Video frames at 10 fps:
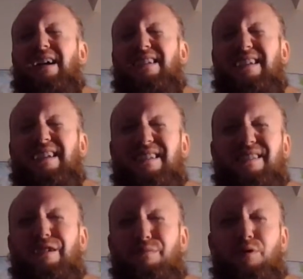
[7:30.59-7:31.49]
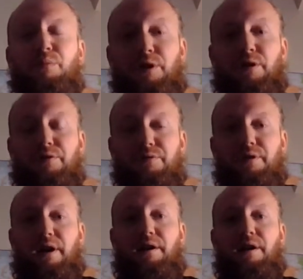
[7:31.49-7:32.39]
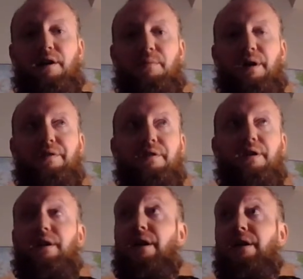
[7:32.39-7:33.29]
tcpermaculture.com. I think